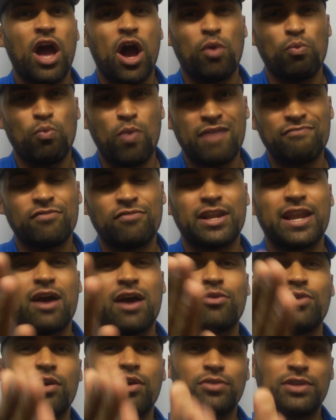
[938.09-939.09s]
And when
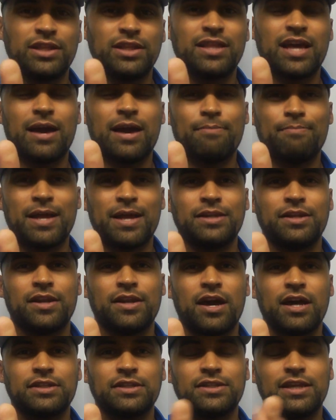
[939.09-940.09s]
Ronaldo did that at Man
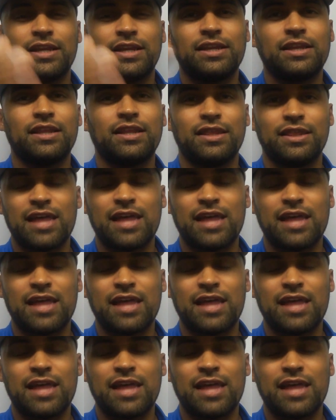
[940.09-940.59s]
United,